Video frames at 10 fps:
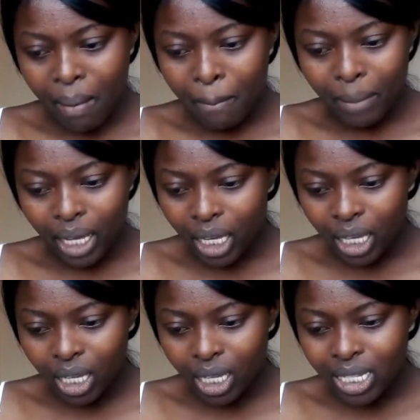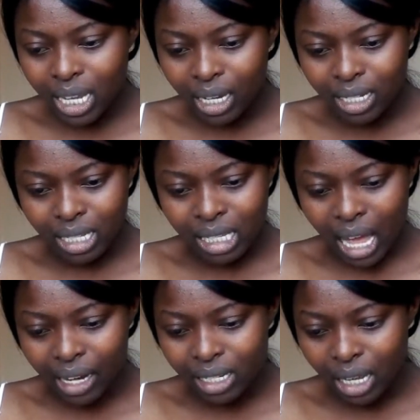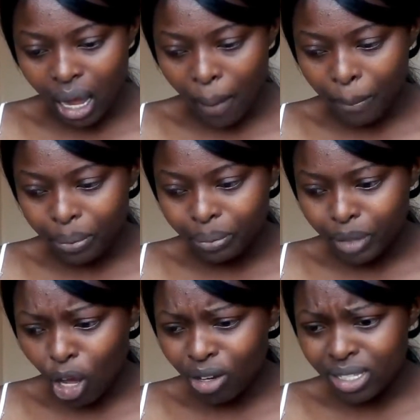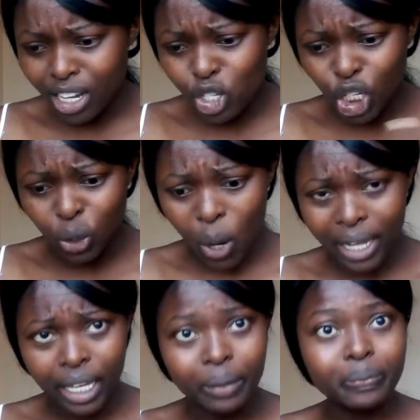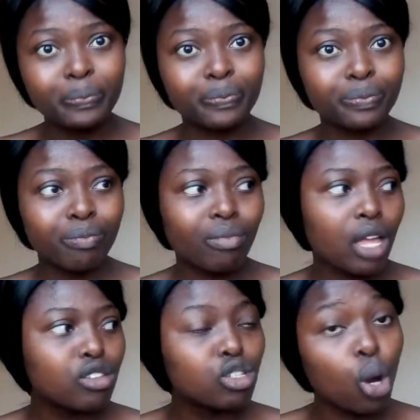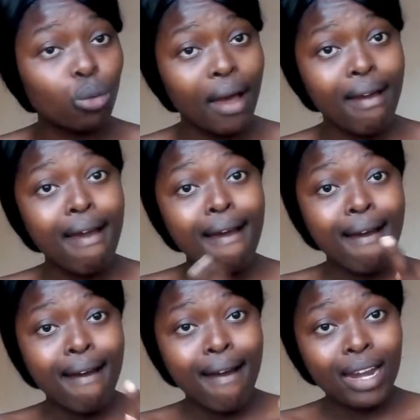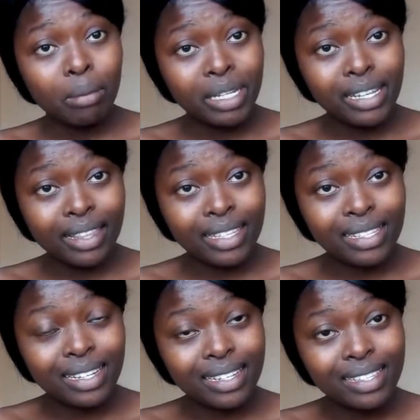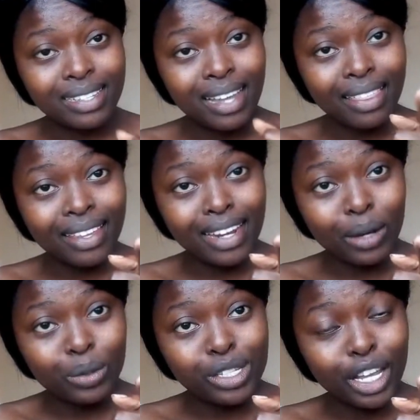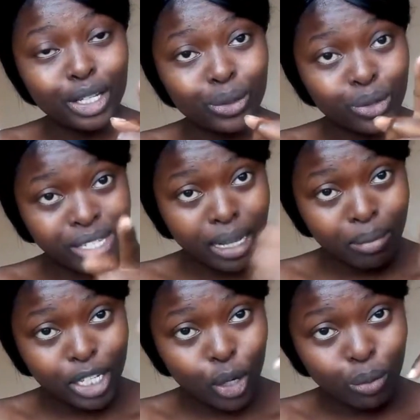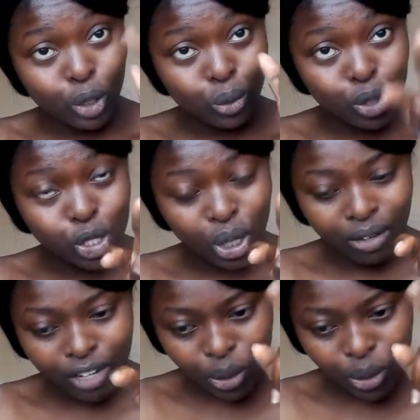my internet is acting up. Oh, it's actually working. So let me take this test and then I will tell you. Tell me down below what your love